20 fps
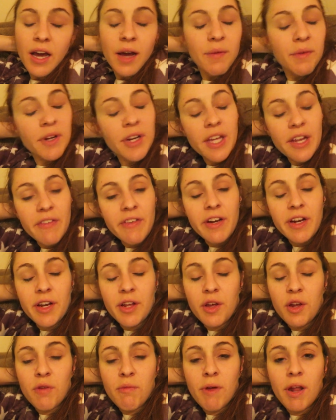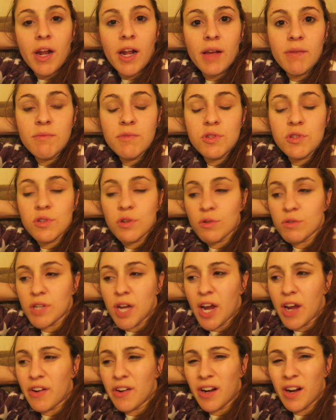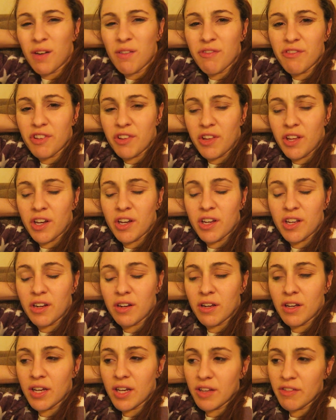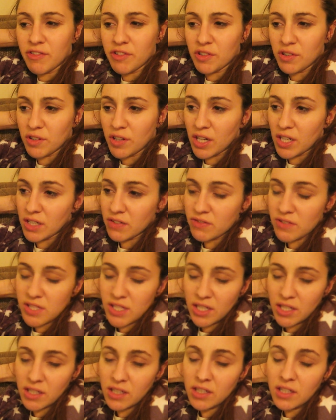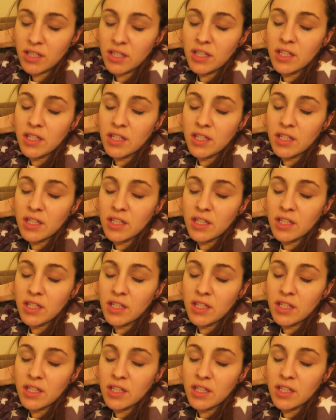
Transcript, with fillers: I'm gonna get ready to go to bed. I'm so tired. I don't feel that good. I feel kind of sick.